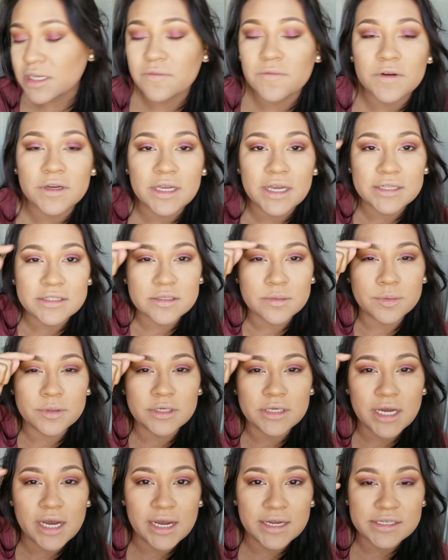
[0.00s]
forget to
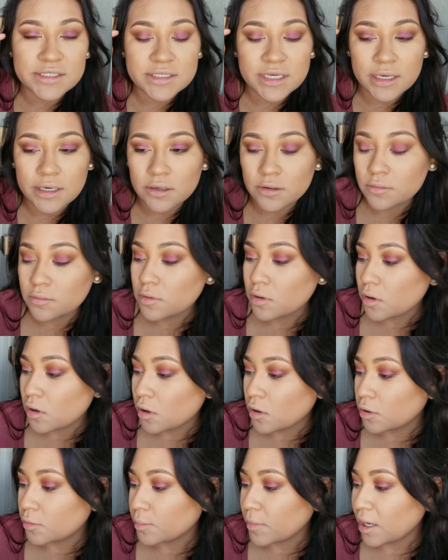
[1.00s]
put eyeshadow
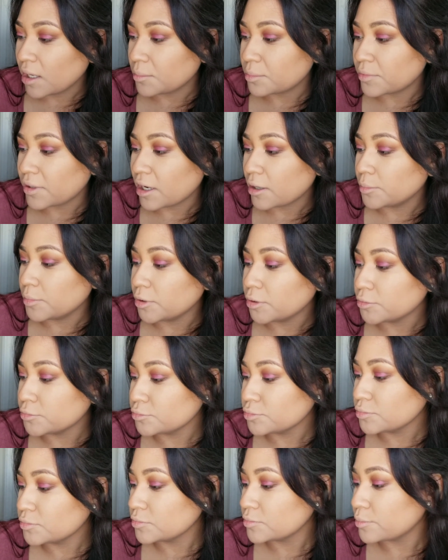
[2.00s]
on my brow
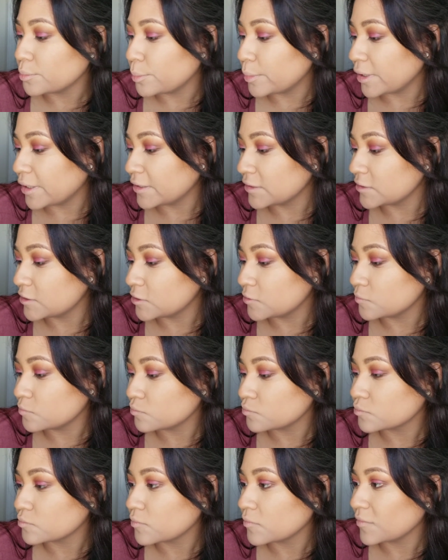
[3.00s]
bone, but
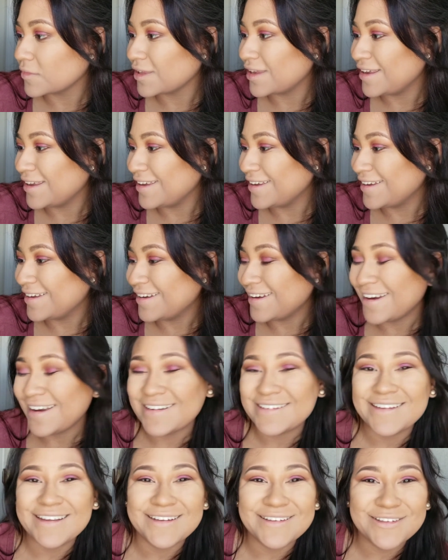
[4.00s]
I
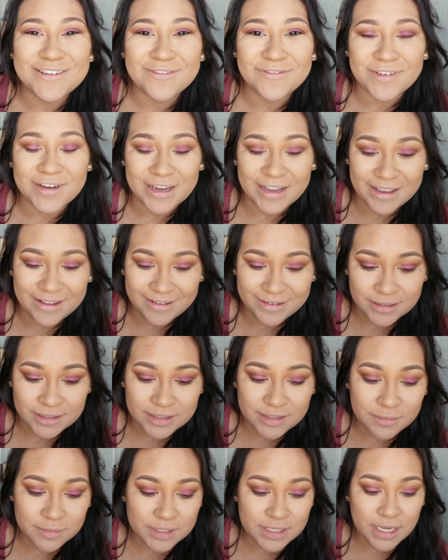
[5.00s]
tend to forget it
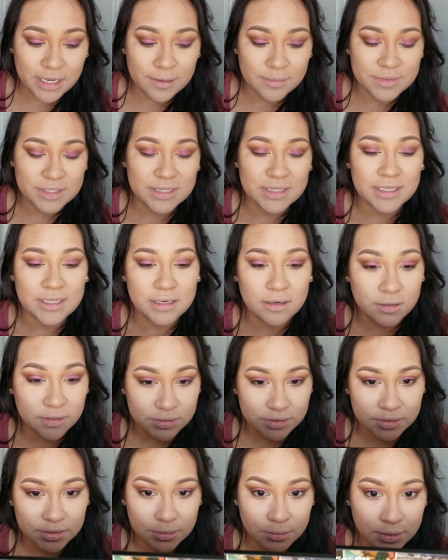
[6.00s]
sometimes, and then
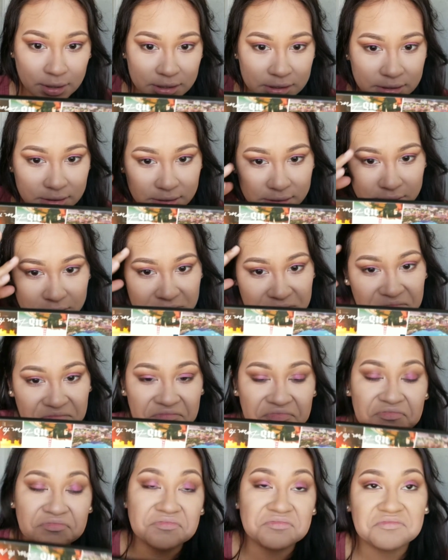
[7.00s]
also I just
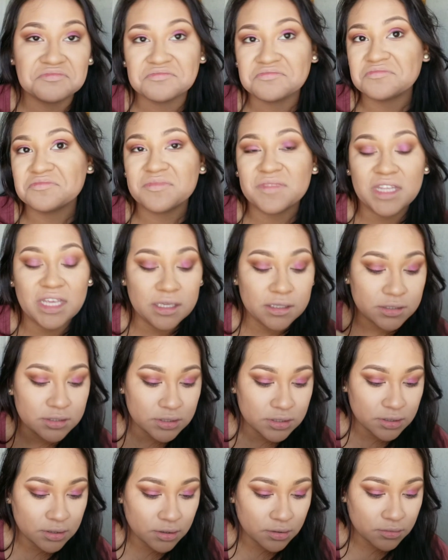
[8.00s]

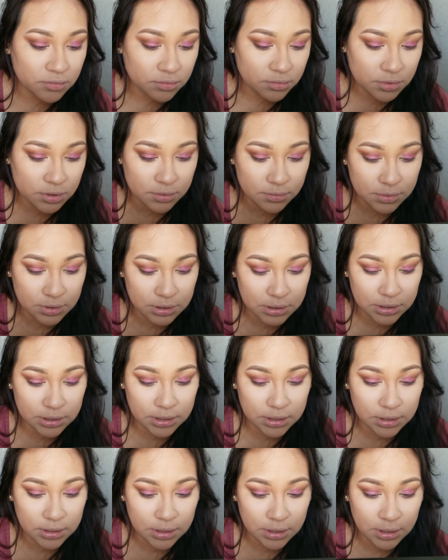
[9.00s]
don't
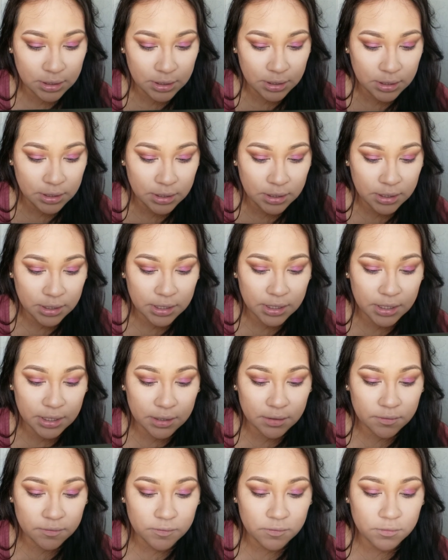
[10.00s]
really
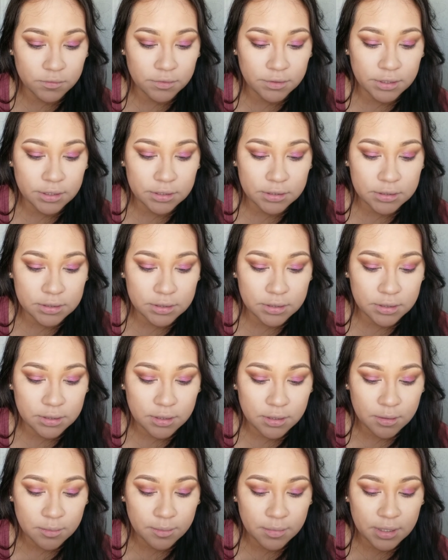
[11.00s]
care for it.
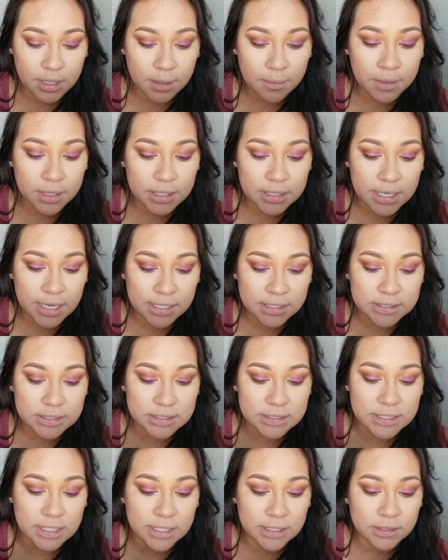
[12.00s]
But I'm going to actually
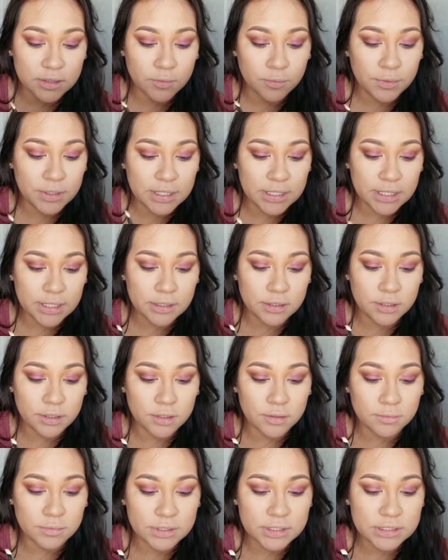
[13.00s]
take the Weekender,
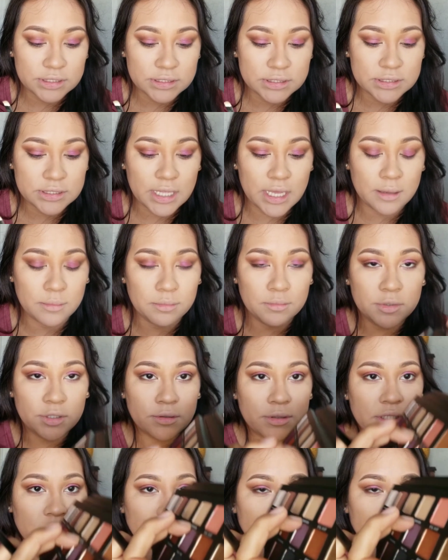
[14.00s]
which is that muted